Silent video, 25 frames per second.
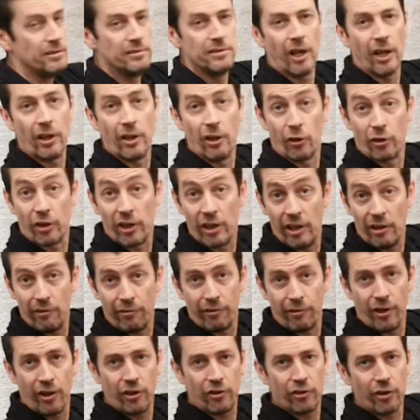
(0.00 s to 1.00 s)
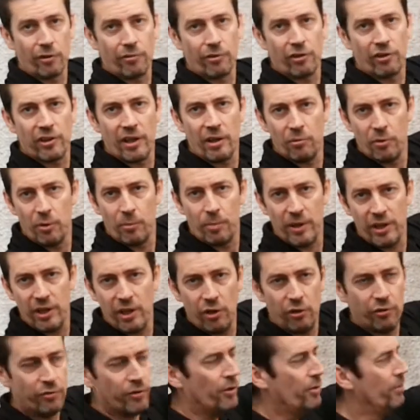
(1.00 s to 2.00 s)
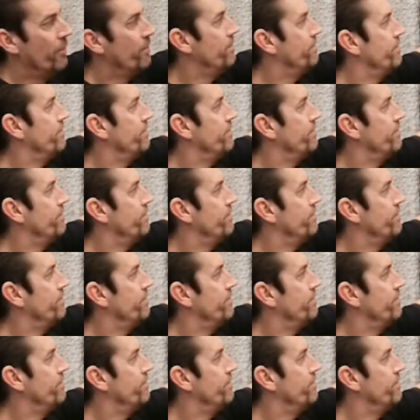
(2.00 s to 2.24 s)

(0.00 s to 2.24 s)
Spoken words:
Unlocking it first obviously would be useful.